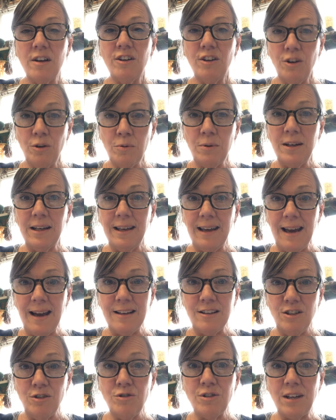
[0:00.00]

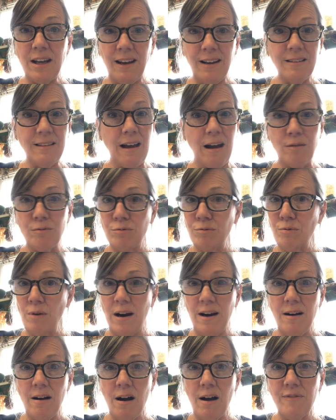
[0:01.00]
you'd take that
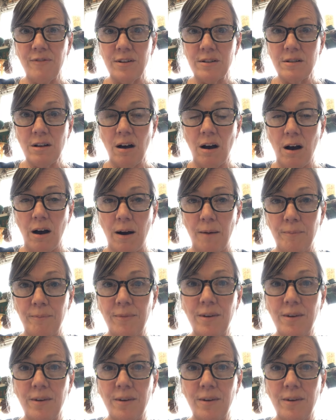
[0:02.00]
right off the top.